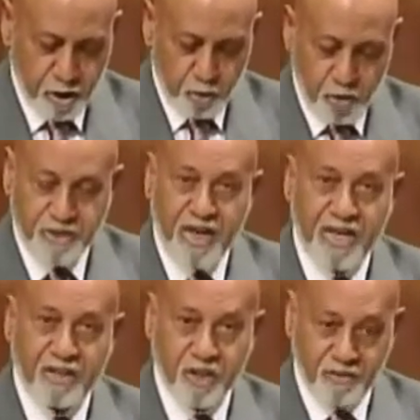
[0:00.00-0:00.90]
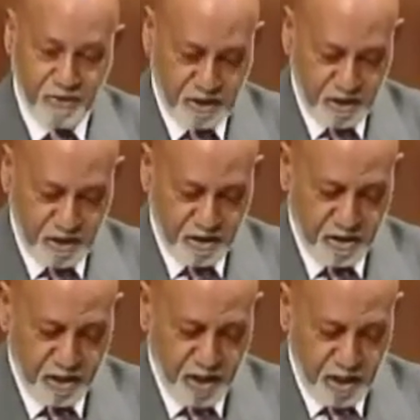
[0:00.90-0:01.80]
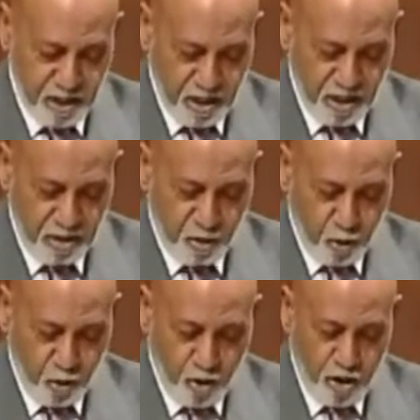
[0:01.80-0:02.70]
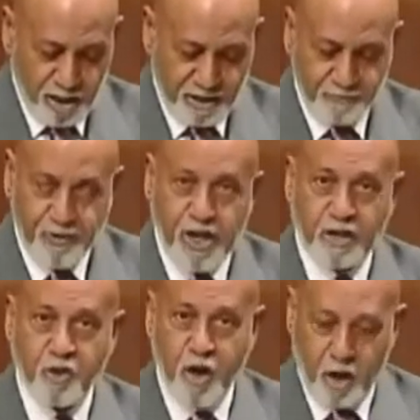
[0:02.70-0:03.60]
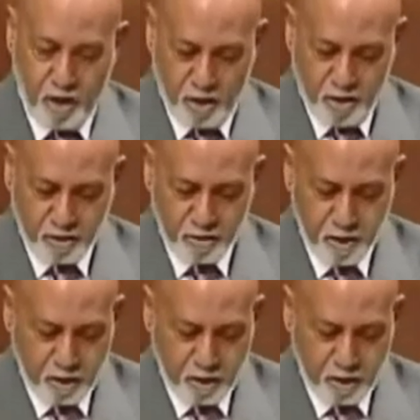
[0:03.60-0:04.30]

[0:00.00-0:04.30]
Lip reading: with activities in or effect on